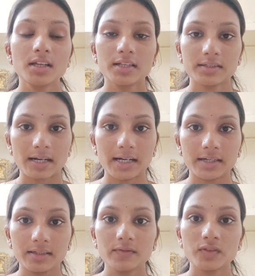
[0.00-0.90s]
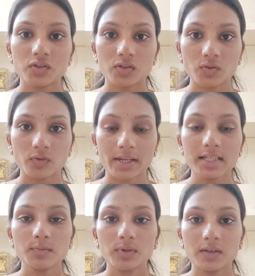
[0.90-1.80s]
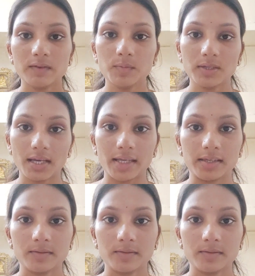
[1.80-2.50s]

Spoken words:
started, which is known as PVPI.